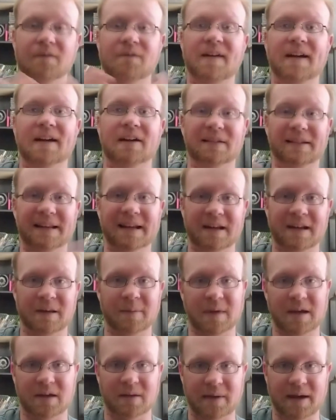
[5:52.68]
fire lit into
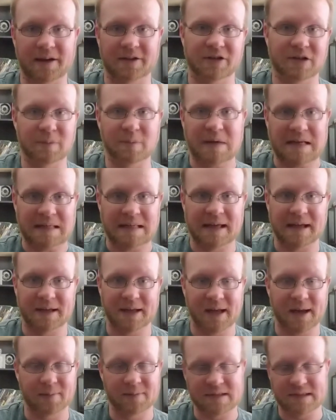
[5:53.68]
me to actually beat that
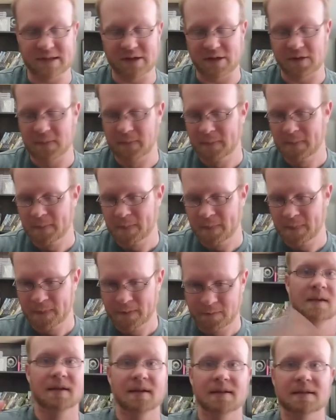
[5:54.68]
game. So
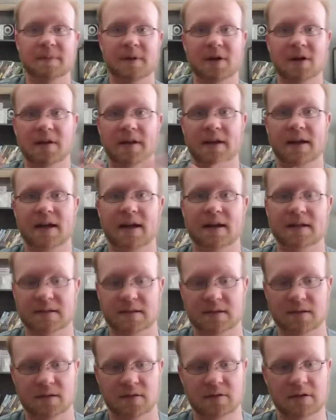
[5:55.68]
that's about all I got.
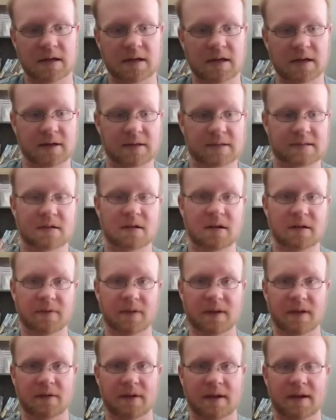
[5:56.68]
So sorry
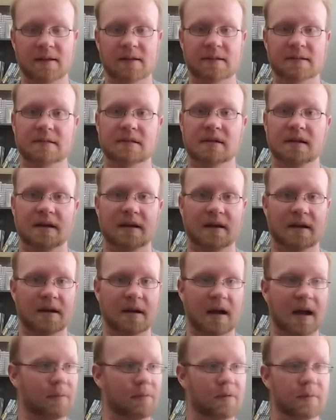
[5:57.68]
for the hiatus.
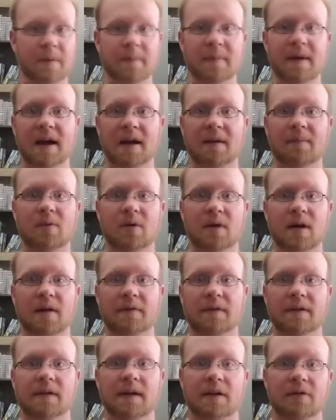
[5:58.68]
I will be back more
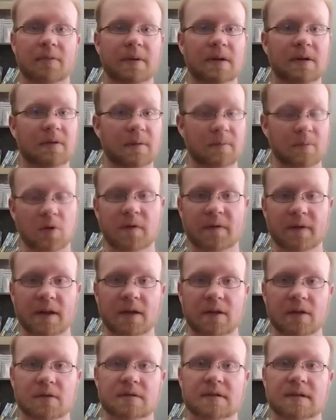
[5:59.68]
often. I will be doing more
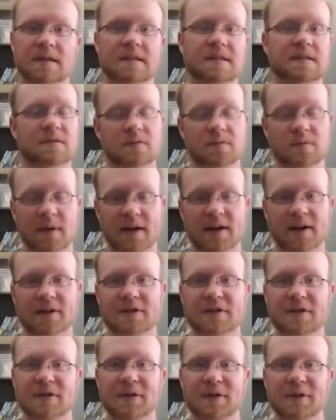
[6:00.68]
videos. I
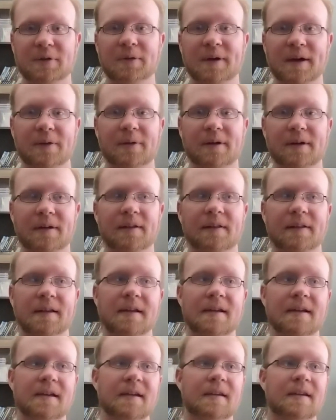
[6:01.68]
swear to you I will.
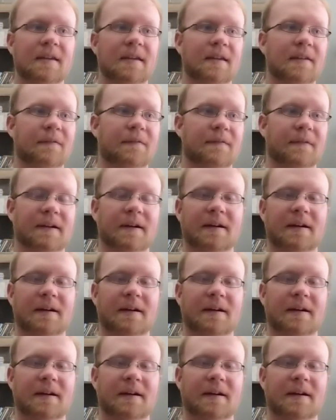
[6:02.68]
If